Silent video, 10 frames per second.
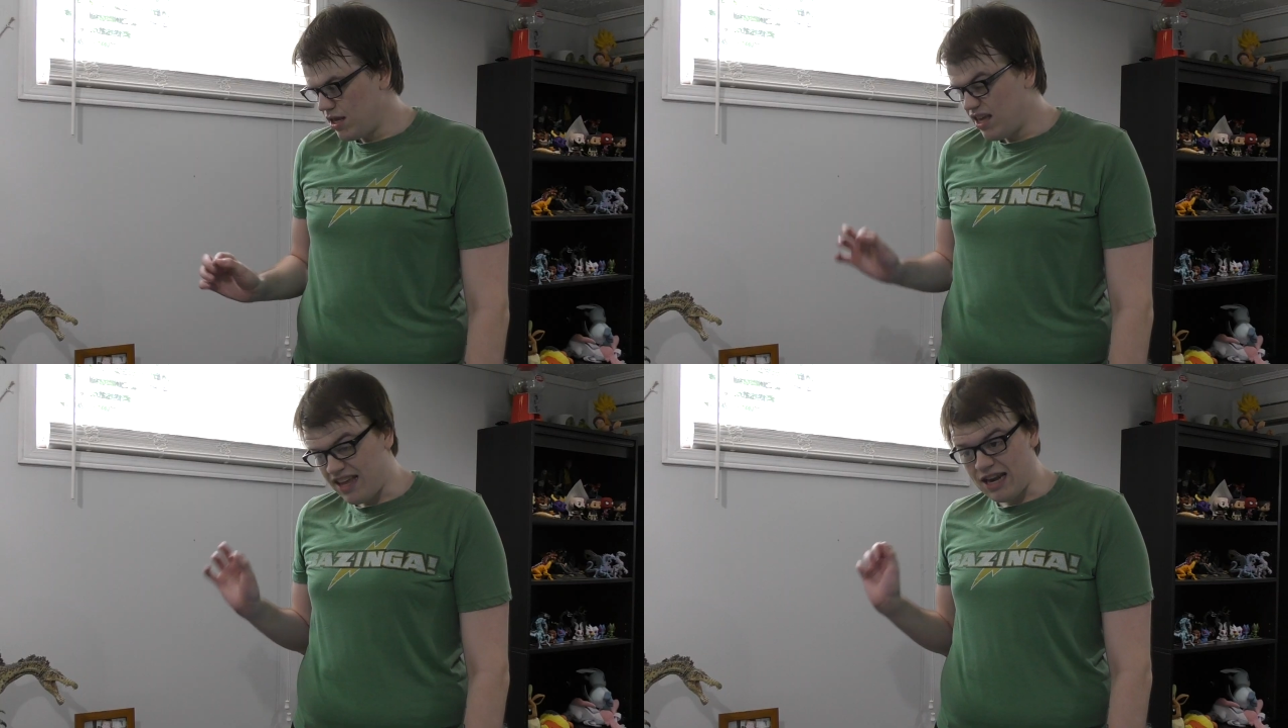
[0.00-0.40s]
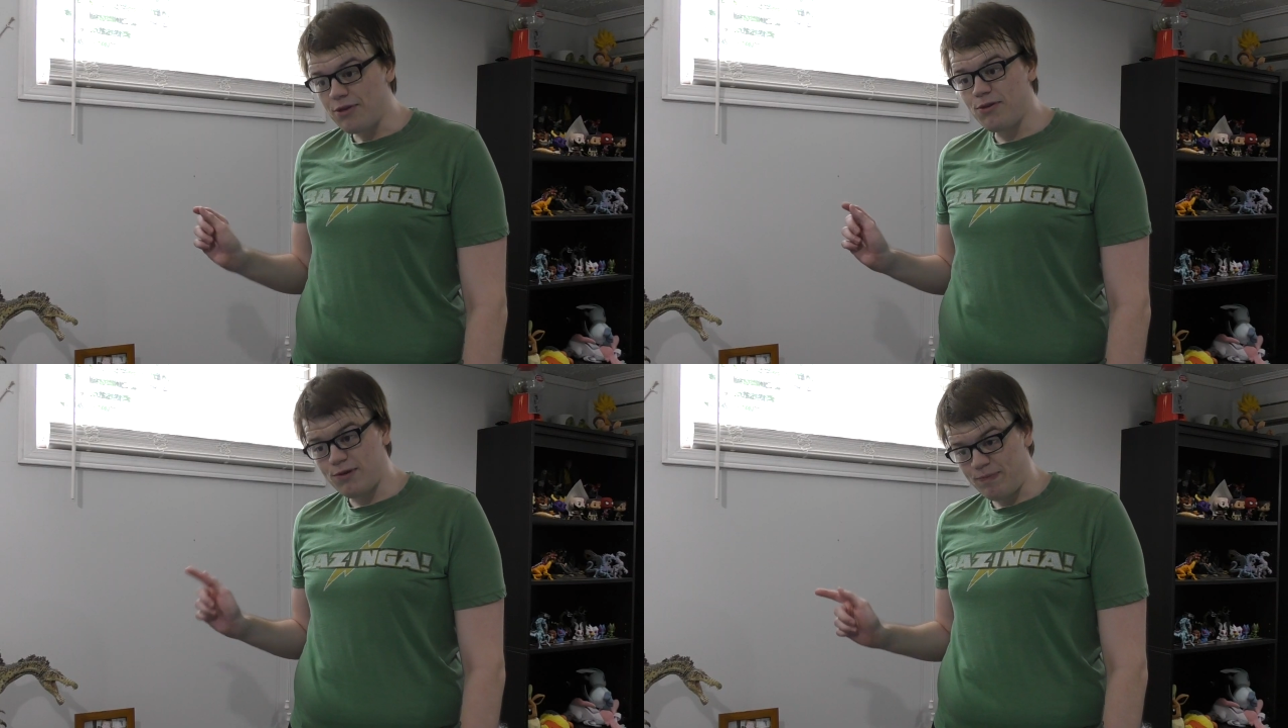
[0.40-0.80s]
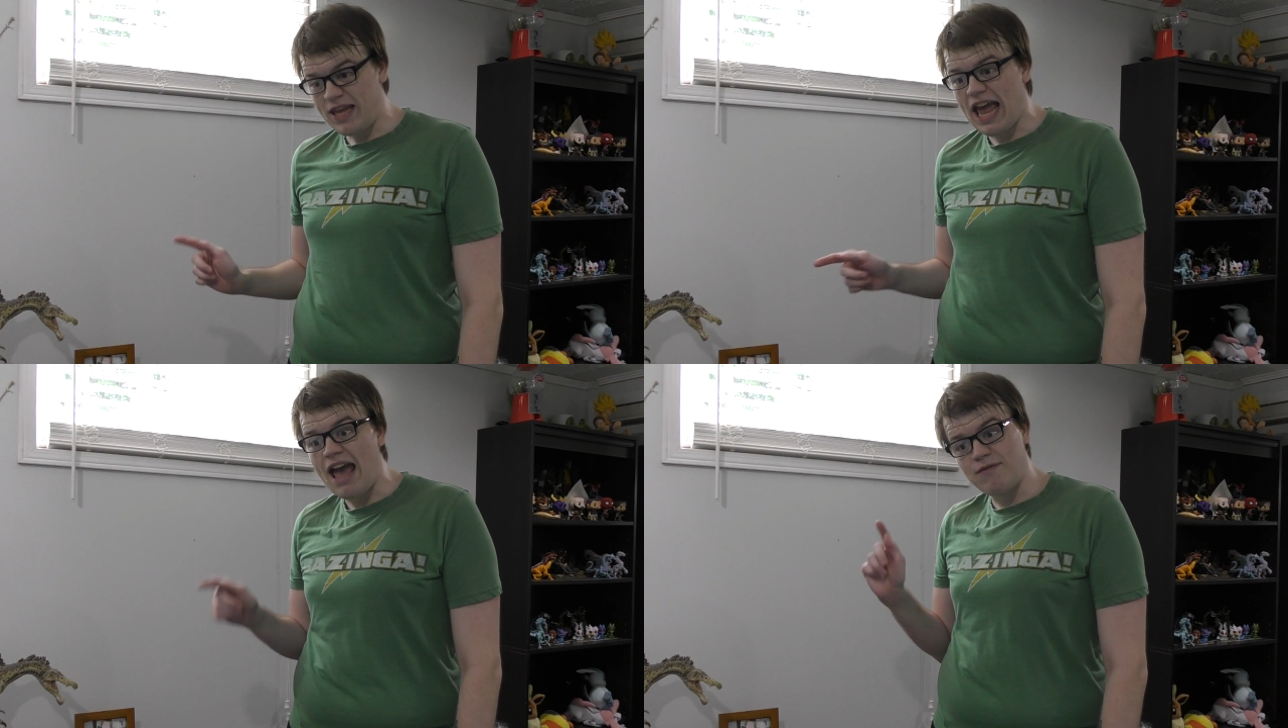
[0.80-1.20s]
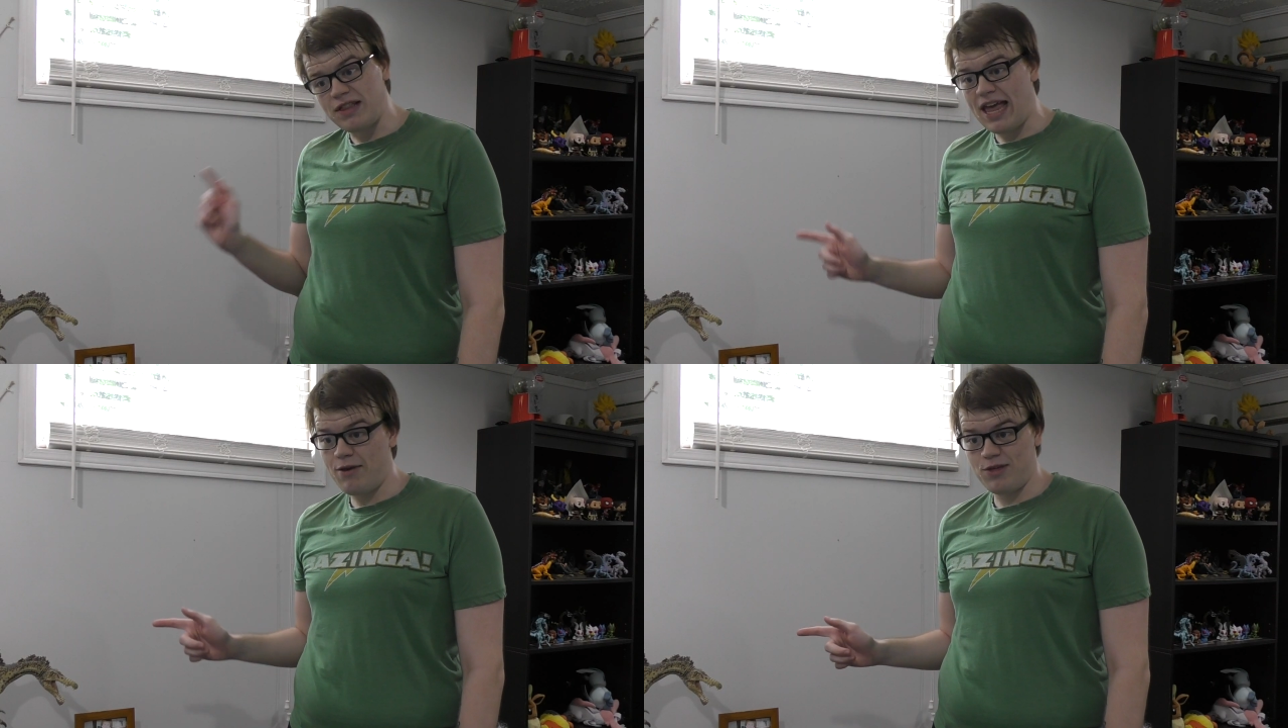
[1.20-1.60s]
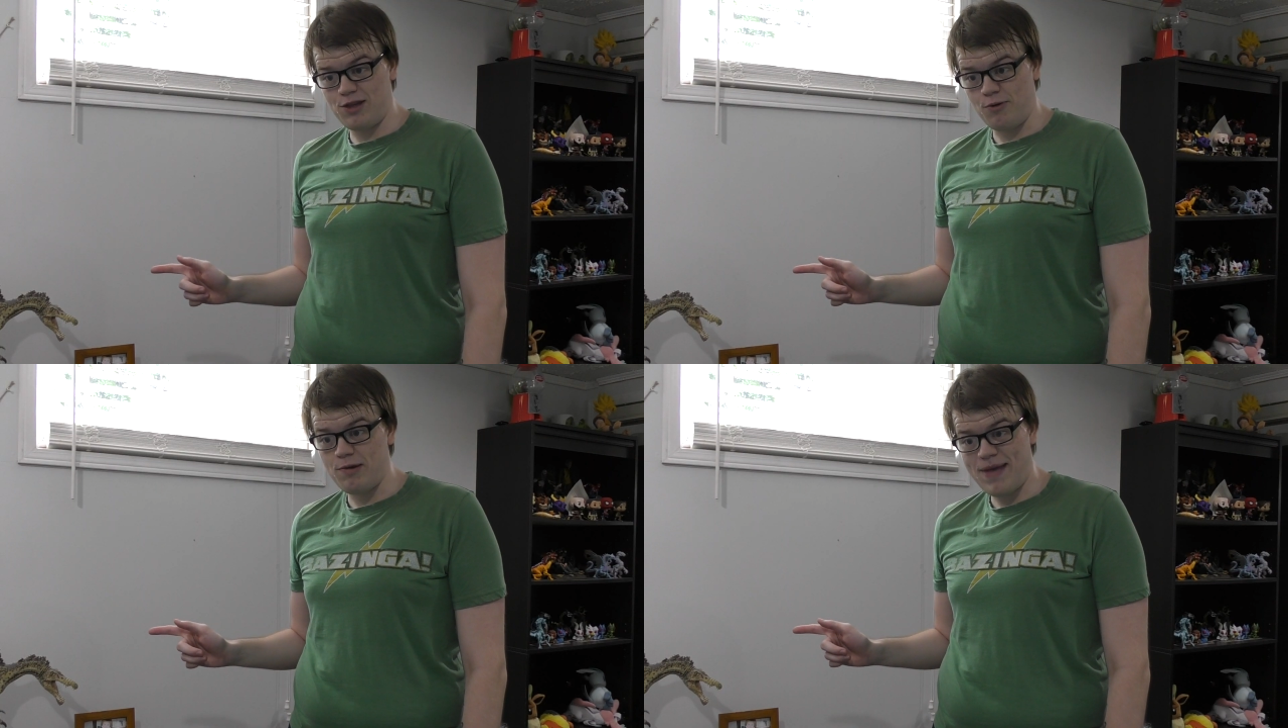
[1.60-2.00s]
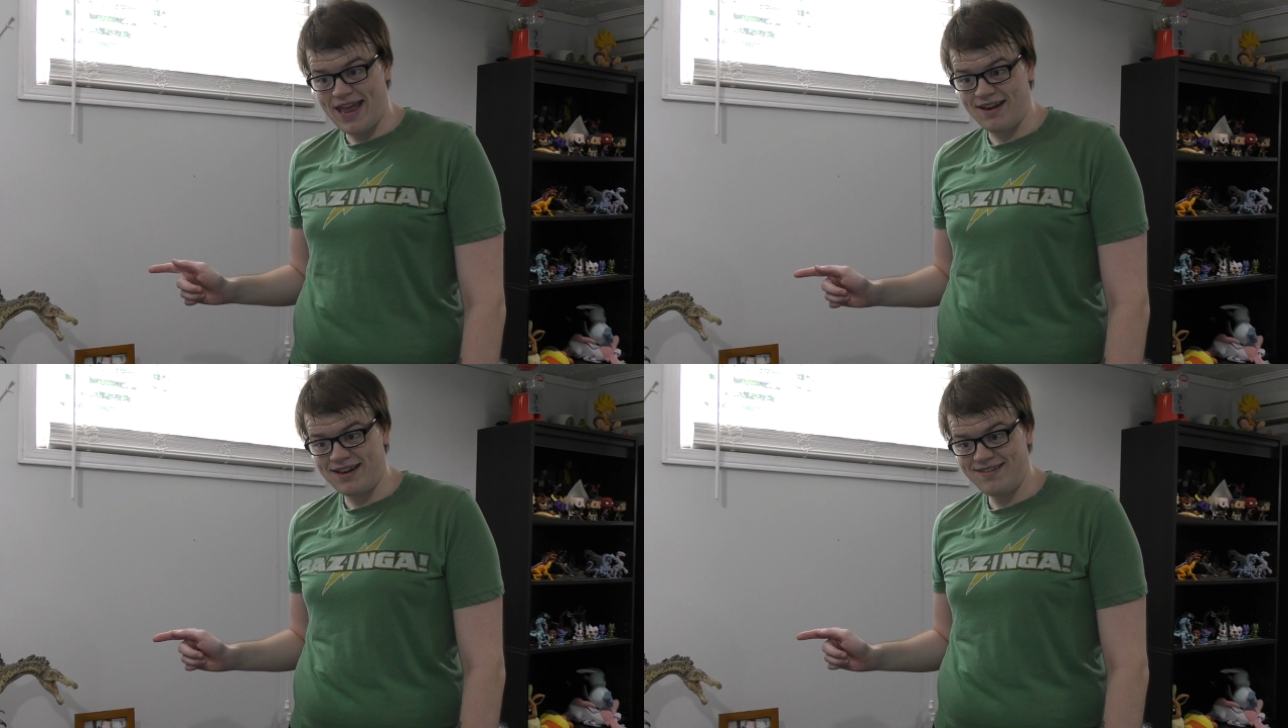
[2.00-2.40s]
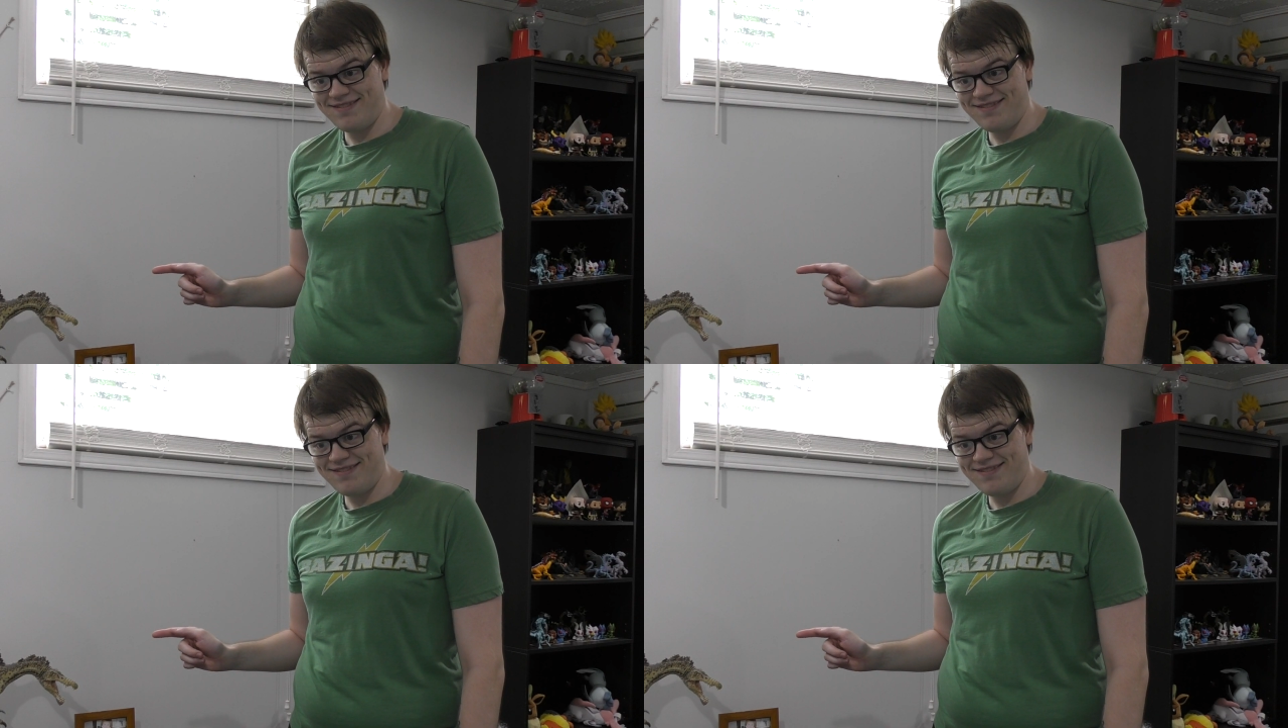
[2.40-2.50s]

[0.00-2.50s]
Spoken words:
He can also speak every language known to man.